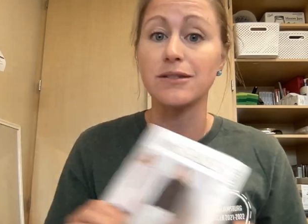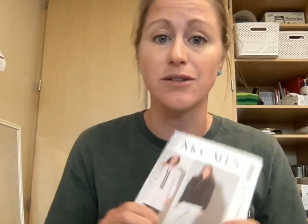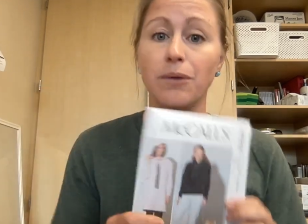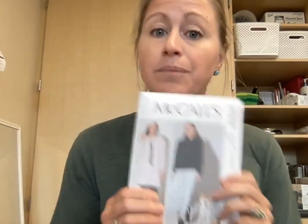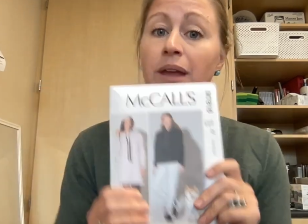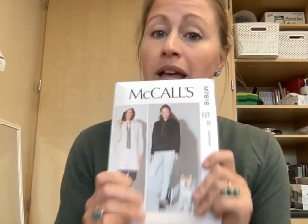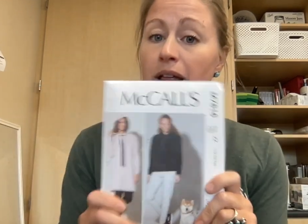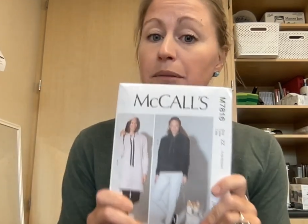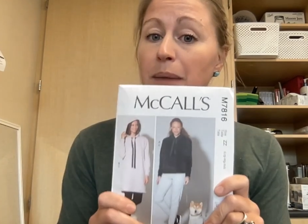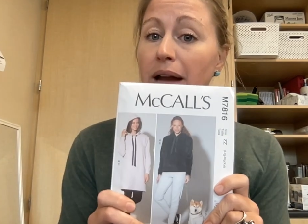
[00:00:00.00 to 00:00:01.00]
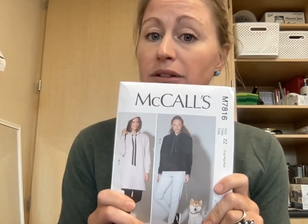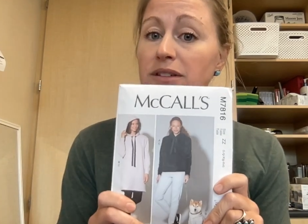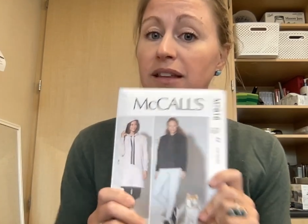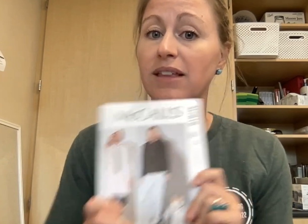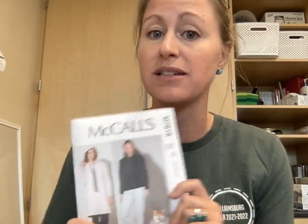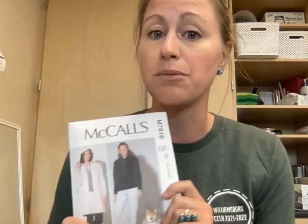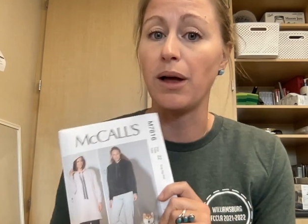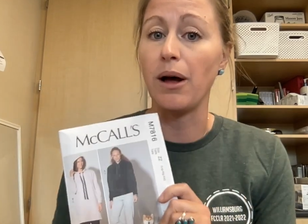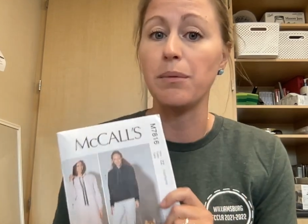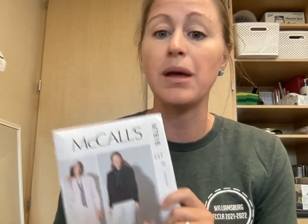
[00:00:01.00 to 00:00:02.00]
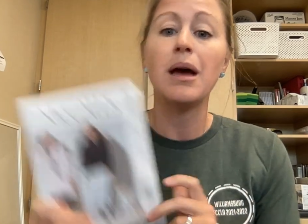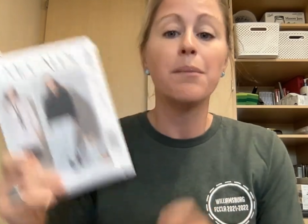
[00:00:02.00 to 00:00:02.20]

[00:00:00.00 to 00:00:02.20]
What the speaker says: So patterns like this will help.